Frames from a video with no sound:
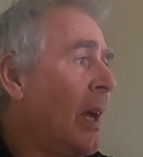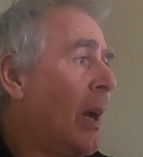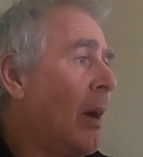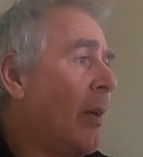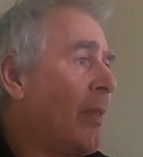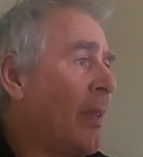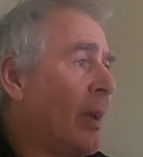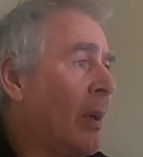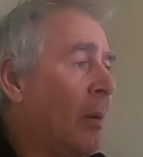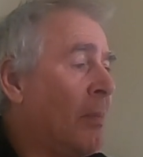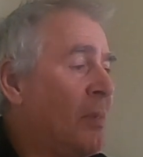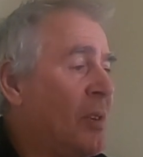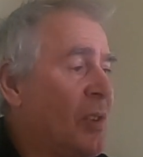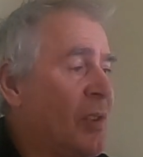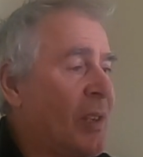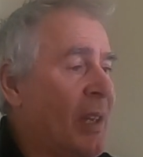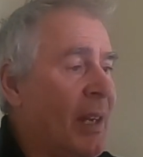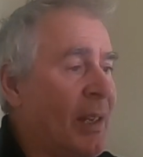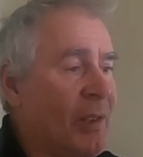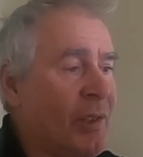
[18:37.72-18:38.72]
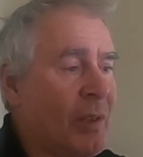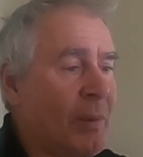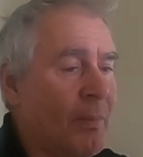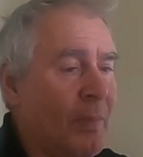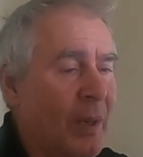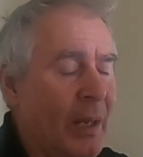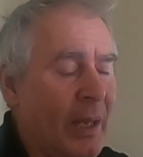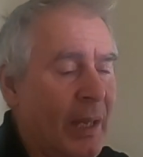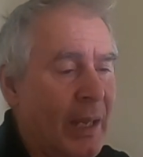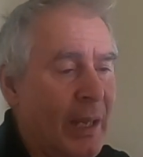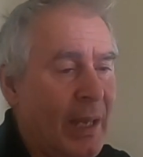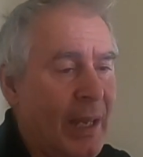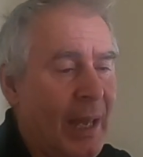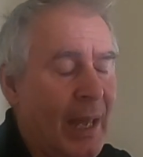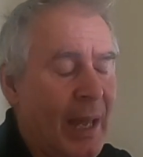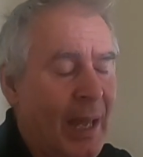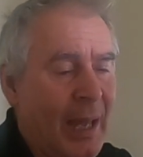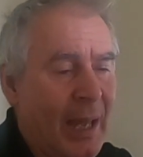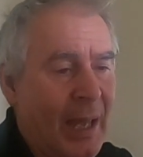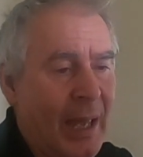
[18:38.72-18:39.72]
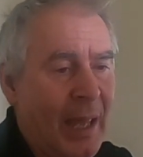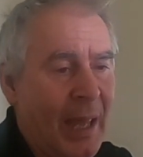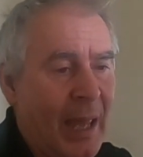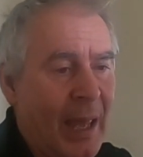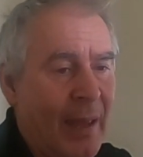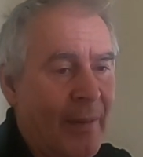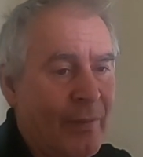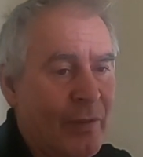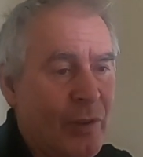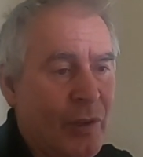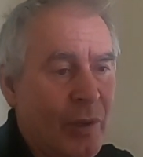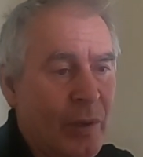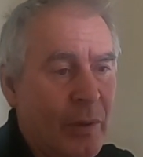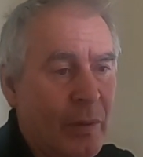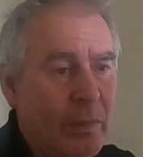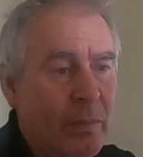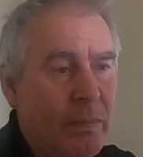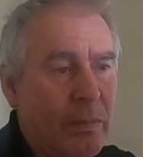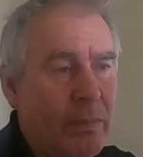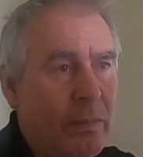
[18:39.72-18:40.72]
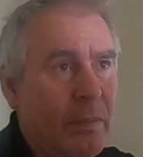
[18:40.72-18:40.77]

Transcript: I think I'm just going to simply have to